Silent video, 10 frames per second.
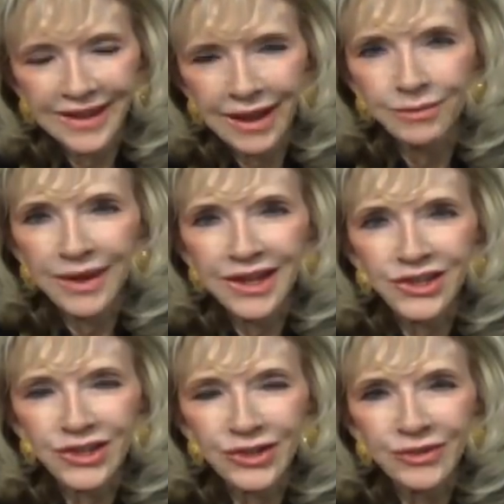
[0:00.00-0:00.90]
God
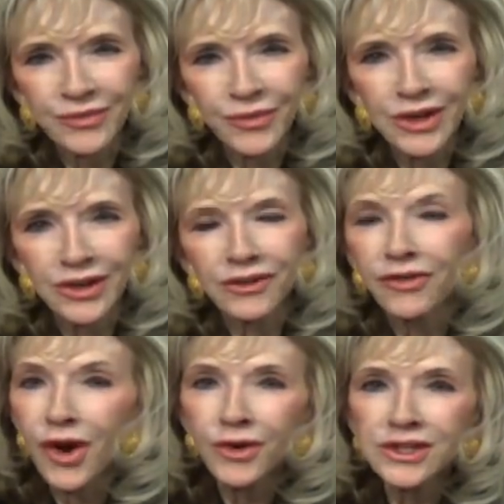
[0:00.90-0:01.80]
bless you. We'll look
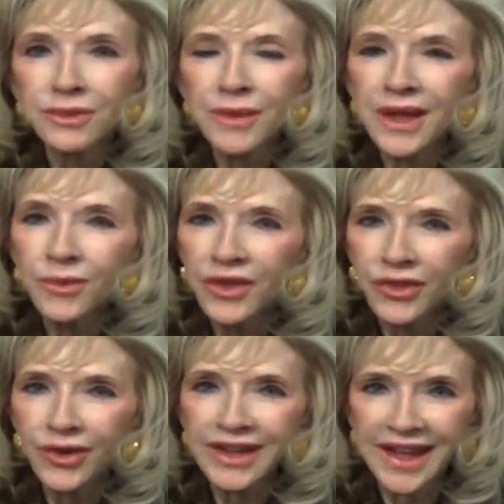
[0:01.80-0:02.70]
forward to being
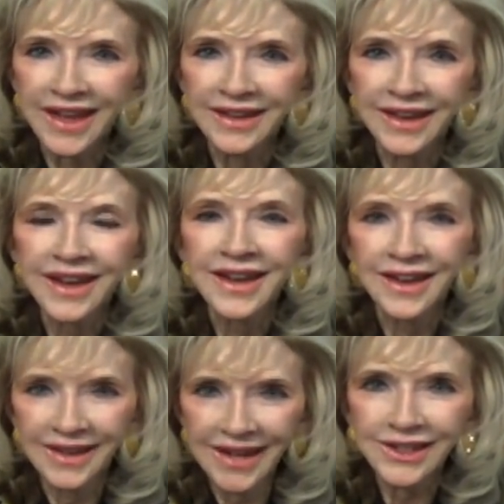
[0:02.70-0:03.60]
with you again
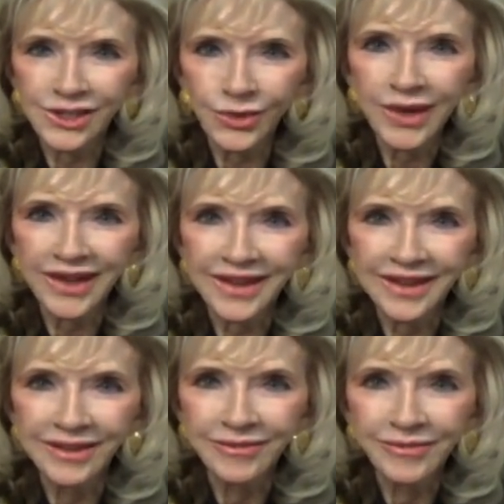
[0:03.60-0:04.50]
next
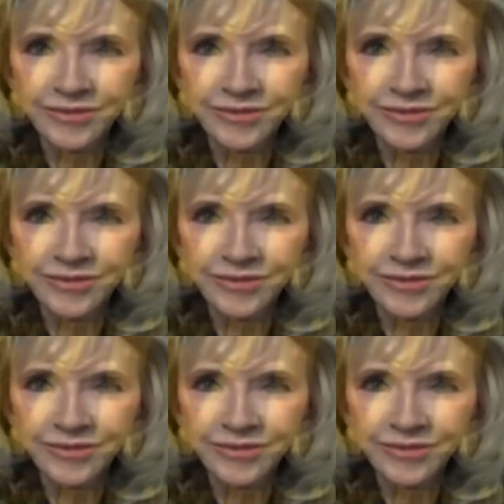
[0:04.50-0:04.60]
week.